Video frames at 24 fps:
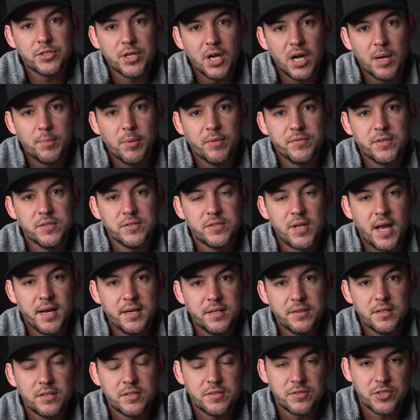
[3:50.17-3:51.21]
job of
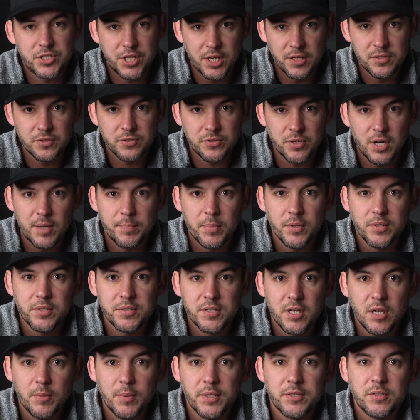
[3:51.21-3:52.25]
designing this chin strap on
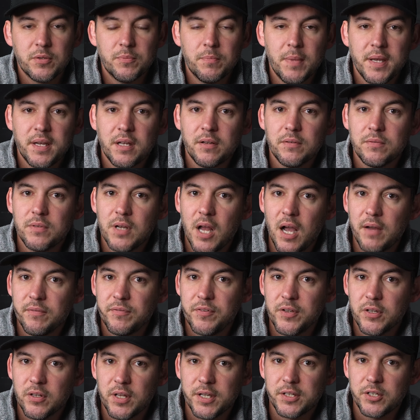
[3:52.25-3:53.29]
this helmet to make it not
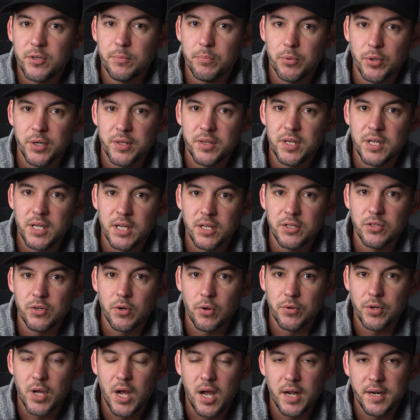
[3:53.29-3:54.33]
feel like you're breathing in your
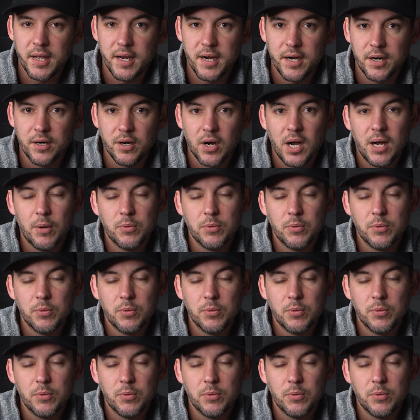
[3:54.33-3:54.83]
own hot air.